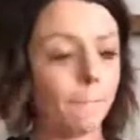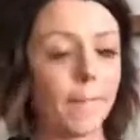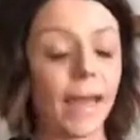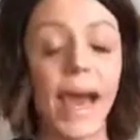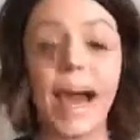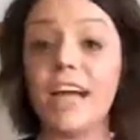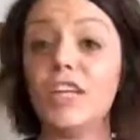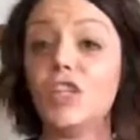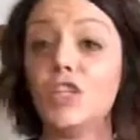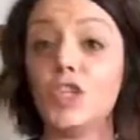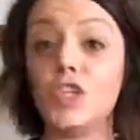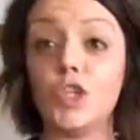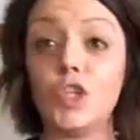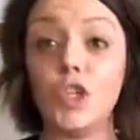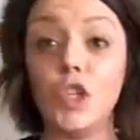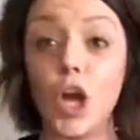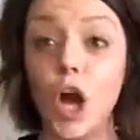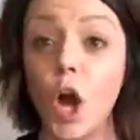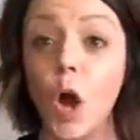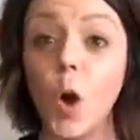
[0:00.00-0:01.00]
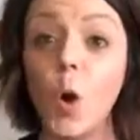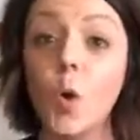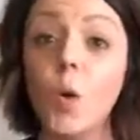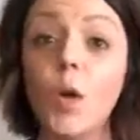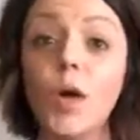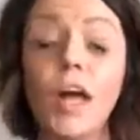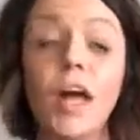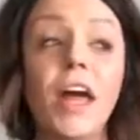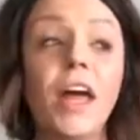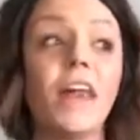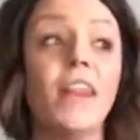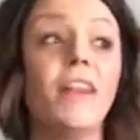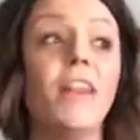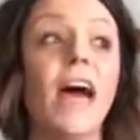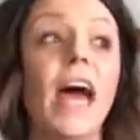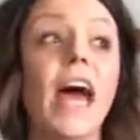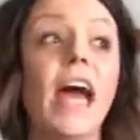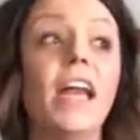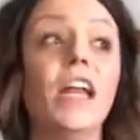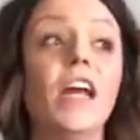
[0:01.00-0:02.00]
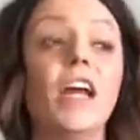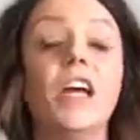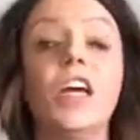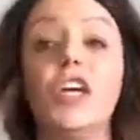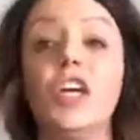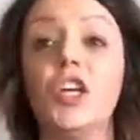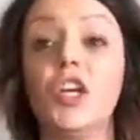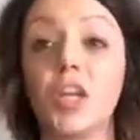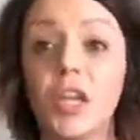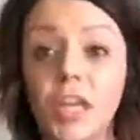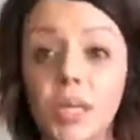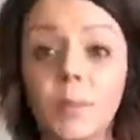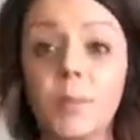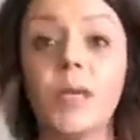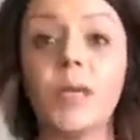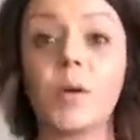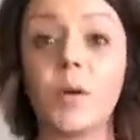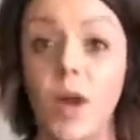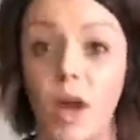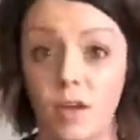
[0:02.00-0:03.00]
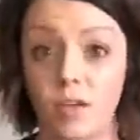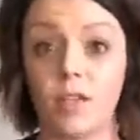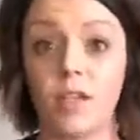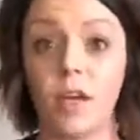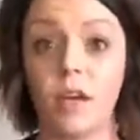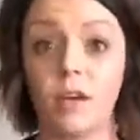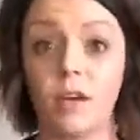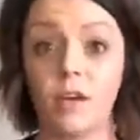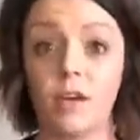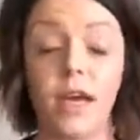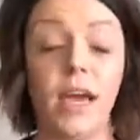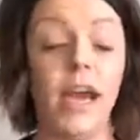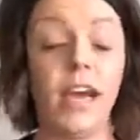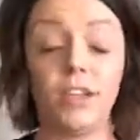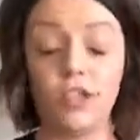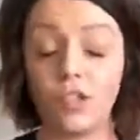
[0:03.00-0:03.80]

I just know that you're gonna be a rock star, okay?